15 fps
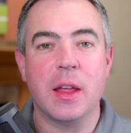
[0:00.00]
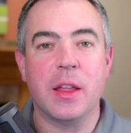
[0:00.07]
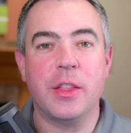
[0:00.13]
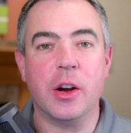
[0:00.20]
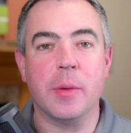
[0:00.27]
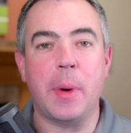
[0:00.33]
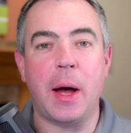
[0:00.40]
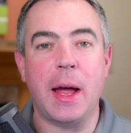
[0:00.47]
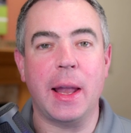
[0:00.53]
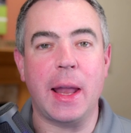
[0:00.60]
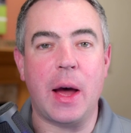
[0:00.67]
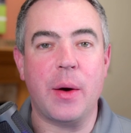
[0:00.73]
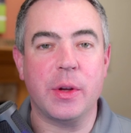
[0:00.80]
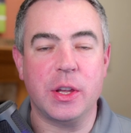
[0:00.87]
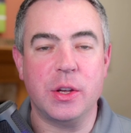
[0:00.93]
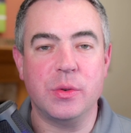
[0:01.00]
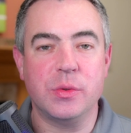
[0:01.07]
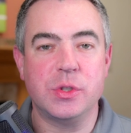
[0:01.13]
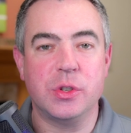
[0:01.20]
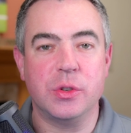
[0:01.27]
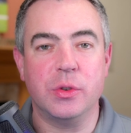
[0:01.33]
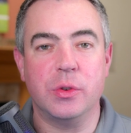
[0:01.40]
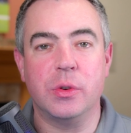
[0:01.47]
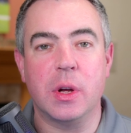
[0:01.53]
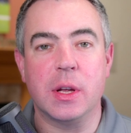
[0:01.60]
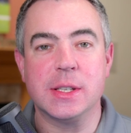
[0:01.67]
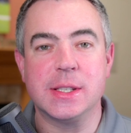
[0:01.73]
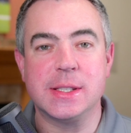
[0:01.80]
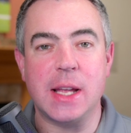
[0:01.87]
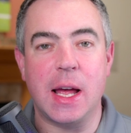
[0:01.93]
thereby allowing you to
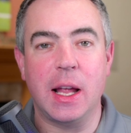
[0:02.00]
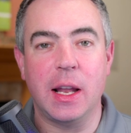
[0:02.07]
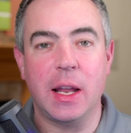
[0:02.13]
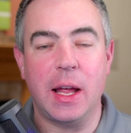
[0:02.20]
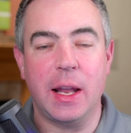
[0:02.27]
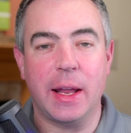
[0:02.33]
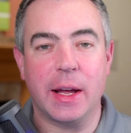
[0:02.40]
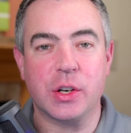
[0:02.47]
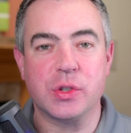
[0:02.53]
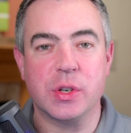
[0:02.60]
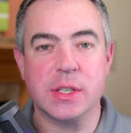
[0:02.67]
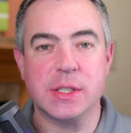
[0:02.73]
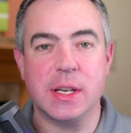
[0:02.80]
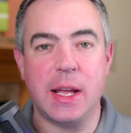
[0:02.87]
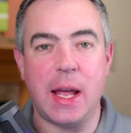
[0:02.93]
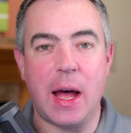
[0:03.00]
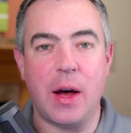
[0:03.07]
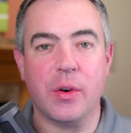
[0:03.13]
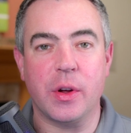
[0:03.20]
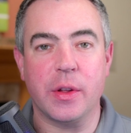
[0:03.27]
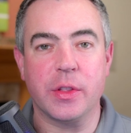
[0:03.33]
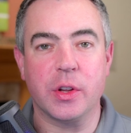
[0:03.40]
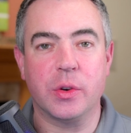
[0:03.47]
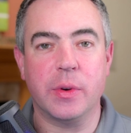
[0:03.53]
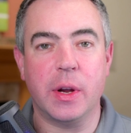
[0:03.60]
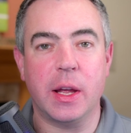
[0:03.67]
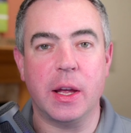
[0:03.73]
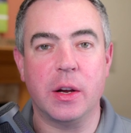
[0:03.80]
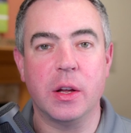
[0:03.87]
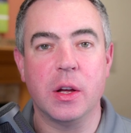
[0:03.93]
sell electricity out on the
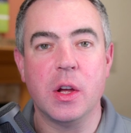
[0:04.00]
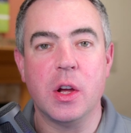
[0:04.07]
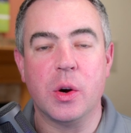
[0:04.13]
grid